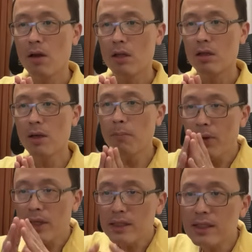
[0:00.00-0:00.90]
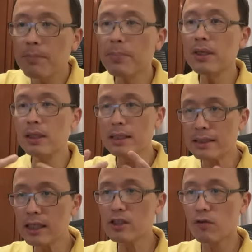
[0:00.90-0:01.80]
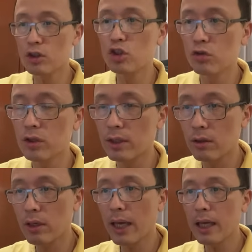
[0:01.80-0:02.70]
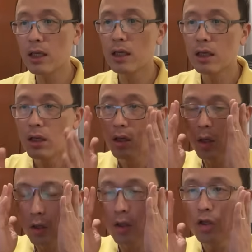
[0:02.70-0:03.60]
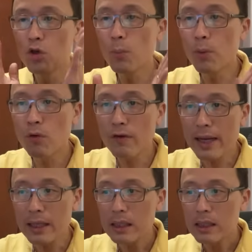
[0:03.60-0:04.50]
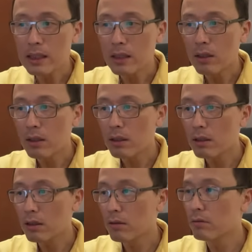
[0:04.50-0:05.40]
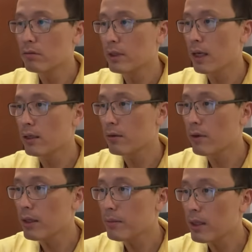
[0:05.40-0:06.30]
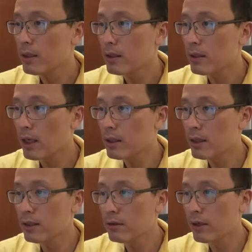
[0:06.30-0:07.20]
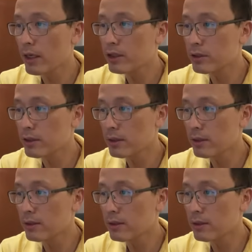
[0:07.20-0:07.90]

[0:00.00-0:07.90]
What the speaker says: The principle is this for children. Okay. You provide. Oh, yeah, you're right, man. The article crashed, is it?